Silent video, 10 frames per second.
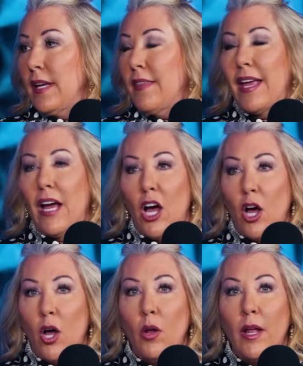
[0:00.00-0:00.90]
And they
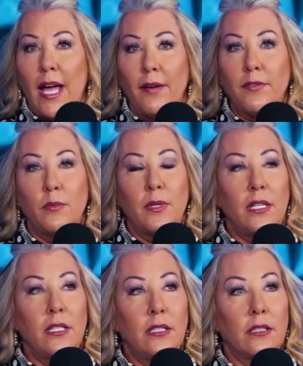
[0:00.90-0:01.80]
all have to
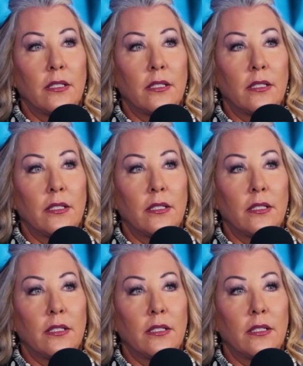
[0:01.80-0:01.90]
be